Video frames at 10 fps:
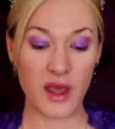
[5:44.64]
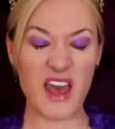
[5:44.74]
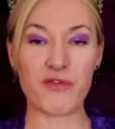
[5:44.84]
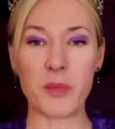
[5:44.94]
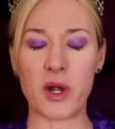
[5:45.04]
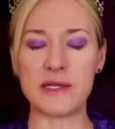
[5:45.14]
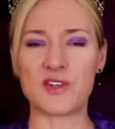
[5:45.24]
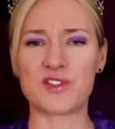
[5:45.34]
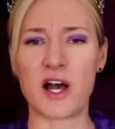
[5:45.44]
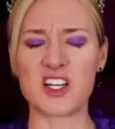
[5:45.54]
Everybody's
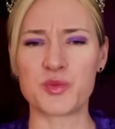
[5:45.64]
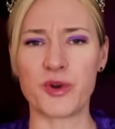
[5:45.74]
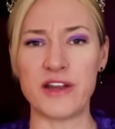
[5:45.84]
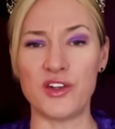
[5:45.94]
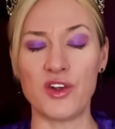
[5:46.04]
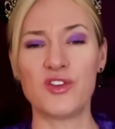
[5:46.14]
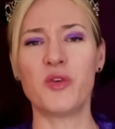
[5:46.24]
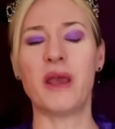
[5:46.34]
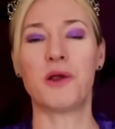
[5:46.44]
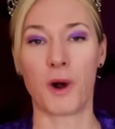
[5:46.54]
exasperated, to
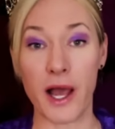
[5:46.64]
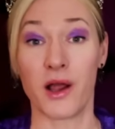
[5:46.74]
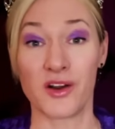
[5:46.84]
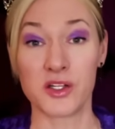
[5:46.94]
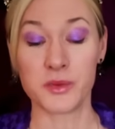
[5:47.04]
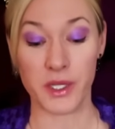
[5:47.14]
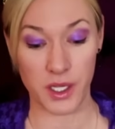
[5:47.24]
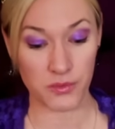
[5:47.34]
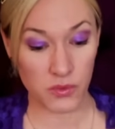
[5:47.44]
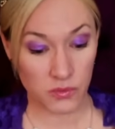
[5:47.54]
be quite honest with you.
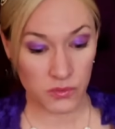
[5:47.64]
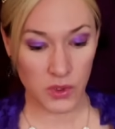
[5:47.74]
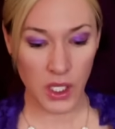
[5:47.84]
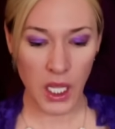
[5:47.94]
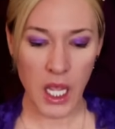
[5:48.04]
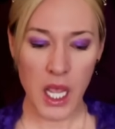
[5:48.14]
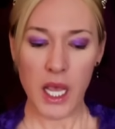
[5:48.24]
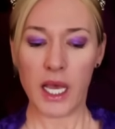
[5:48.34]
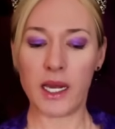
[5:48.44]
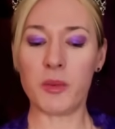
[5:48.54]

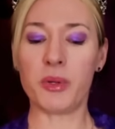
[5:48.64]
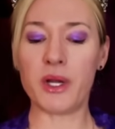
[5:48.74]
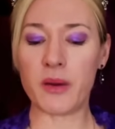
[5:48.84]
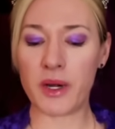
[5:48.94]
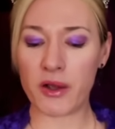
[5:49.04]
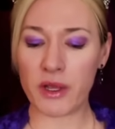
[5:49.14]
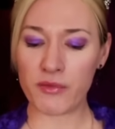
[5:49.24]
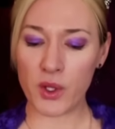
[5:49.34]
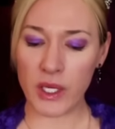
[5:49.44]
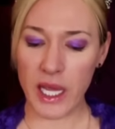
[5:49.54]
In a preliminary
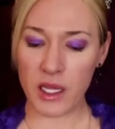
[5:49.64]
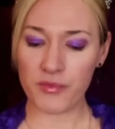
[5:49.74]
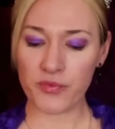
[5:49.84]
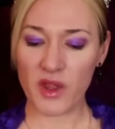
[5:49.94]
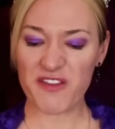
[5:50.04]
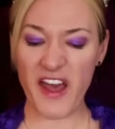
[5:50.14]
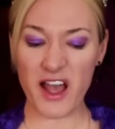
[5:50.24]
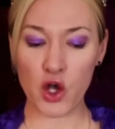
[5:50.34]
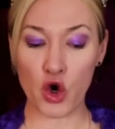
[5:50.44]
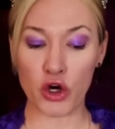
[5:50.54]
ruling,
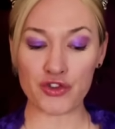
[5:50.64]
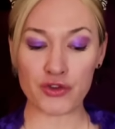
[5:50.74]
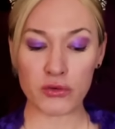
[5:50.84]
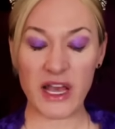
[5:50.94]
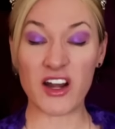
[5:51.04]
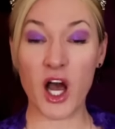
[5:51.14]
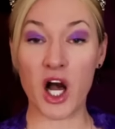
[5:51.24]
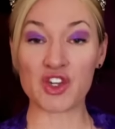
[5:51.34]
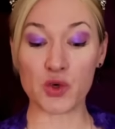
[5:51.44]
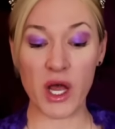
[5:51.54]
Fancourt had
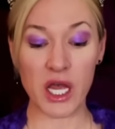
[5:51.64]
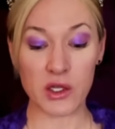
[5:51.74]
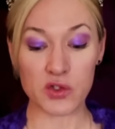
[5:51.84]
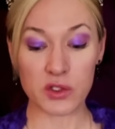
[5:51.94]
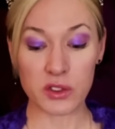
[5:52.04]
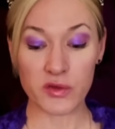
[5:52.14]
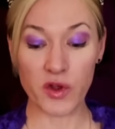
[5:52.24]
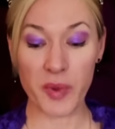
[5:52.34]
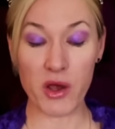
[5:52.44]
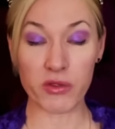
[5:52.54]
harsh words
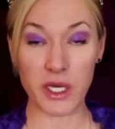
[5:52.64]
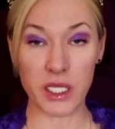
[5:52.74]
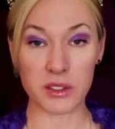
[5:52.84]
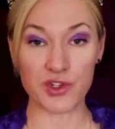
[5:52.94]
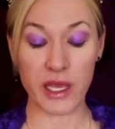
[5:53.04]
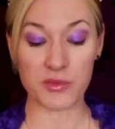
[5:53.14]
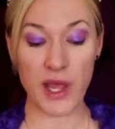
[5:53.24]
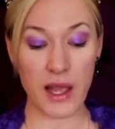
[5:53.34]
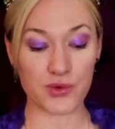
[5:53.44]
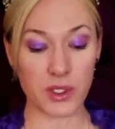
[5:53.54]
for both legal teams,
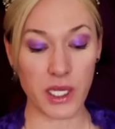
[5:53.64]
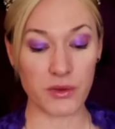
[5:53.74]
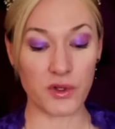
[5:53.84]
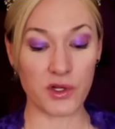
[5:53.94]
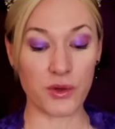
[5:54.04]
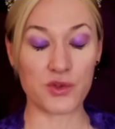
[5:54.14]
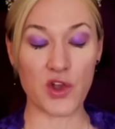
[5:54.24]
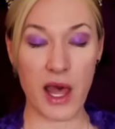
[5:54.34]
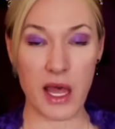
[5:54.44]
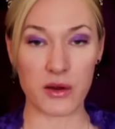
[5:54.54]
actually, the Dukes
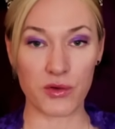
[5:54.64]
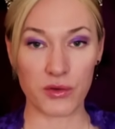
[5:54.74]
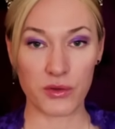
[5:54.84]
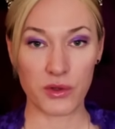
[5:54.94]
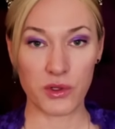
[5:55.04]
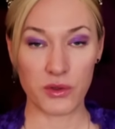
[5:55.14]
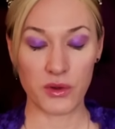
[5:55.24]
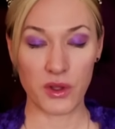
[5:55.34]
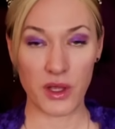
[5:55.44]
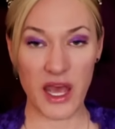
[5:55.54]
and
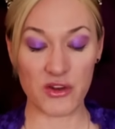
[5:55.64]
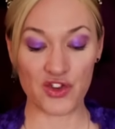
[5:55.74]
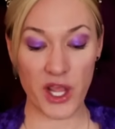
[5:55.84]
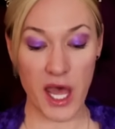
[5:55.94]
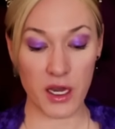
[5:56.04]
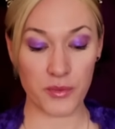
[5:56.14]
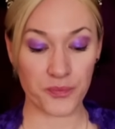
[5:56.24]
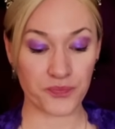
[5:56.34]
NGN.